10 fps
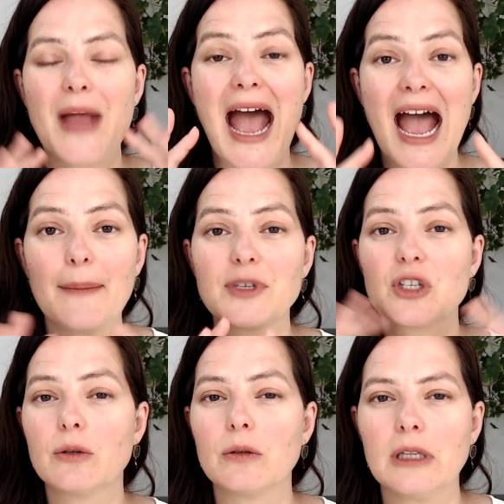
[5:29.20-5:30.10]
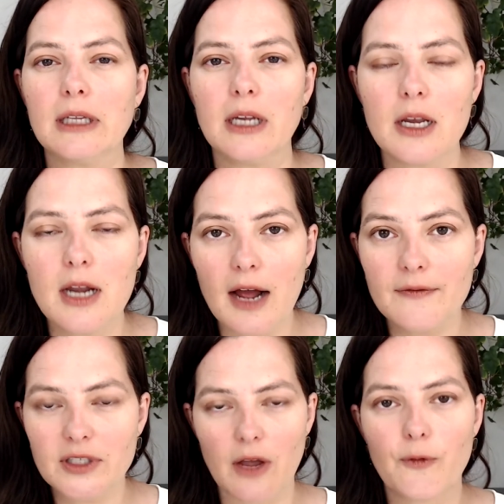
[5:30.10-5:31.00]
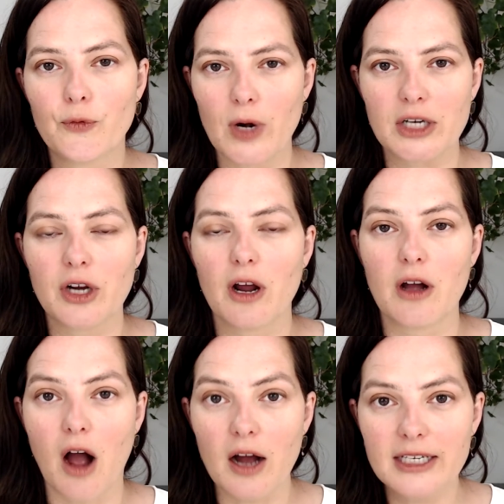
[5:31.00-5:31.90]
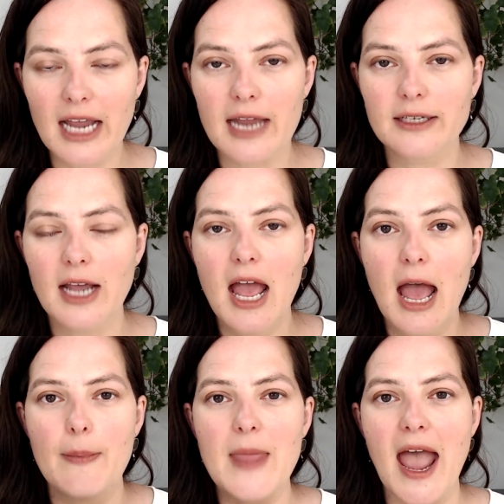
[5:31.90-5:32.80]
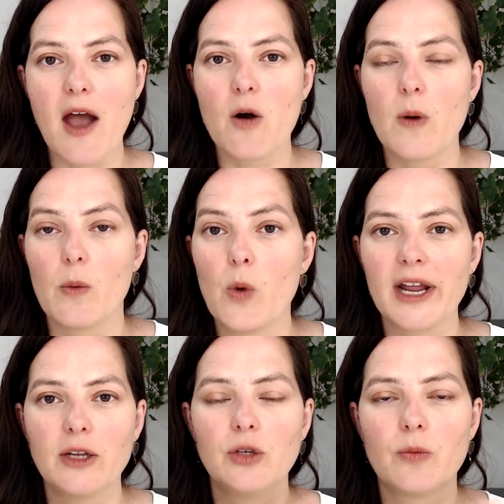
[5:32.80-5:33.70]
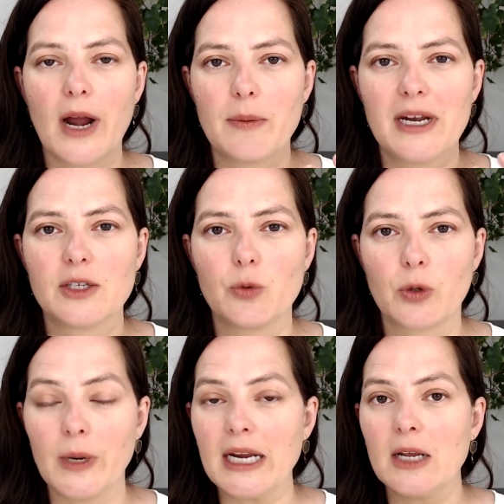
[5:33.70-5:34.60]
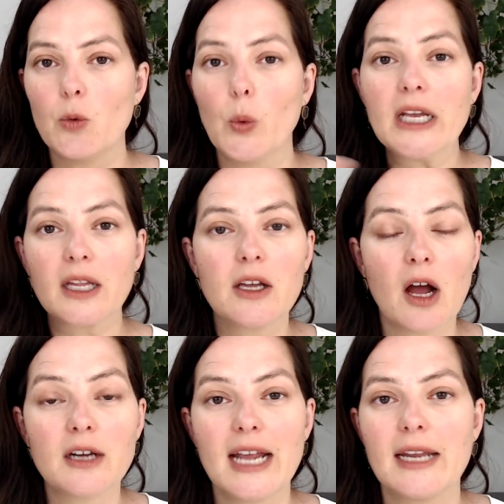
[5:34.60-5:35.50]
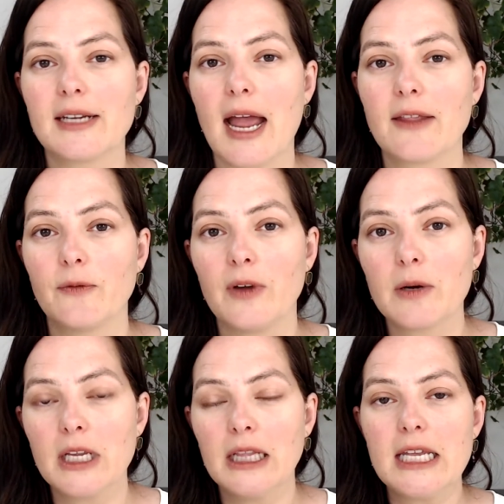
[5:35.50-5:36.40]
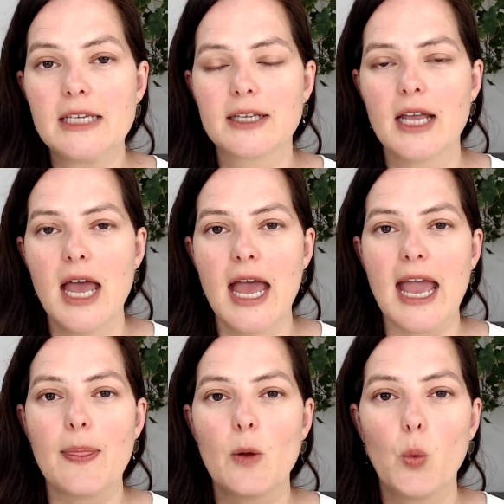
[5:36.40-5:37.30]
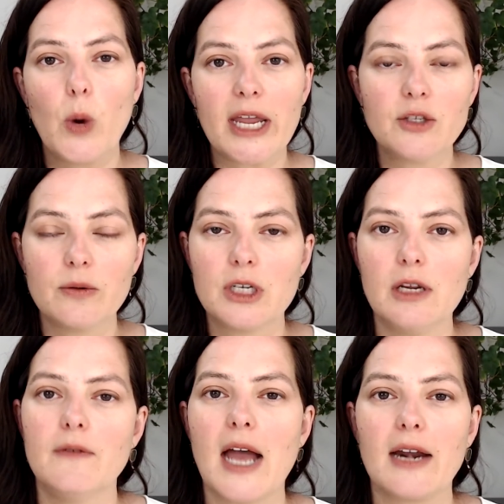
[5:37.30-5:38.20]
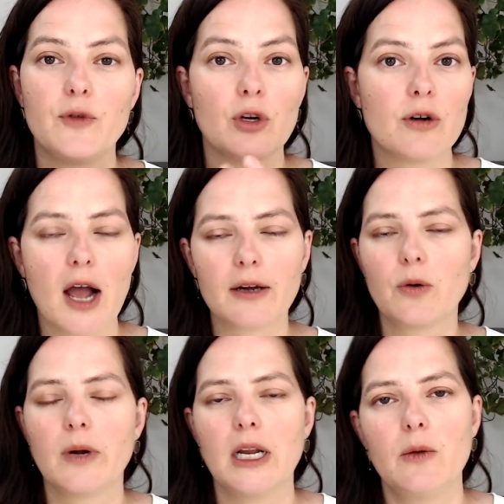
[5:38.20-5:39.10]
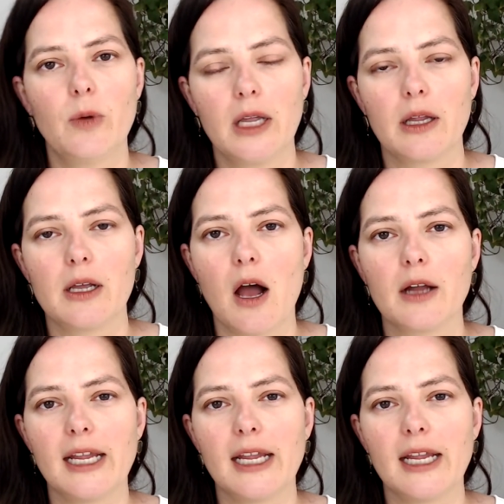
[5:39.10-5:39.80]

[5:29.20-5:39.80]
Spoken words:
absolutely loves fresh content. Now, what I do recommend is creating weekly content at the very least. And the way to achieve that, if you're not creating weekly content,